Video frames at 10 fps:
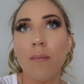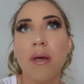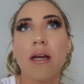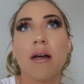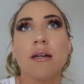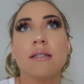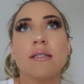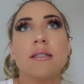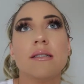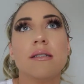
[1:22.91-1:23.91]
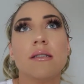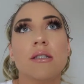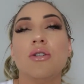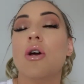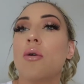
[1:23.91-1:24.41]
because
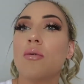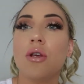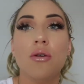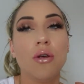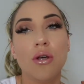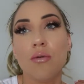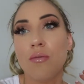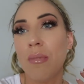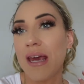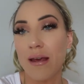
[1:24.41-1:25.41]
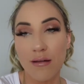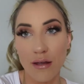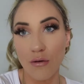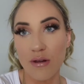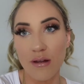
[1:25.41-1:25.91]
you don't you, you make
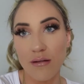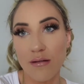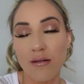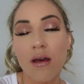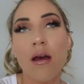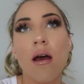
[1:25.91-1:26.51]
excuses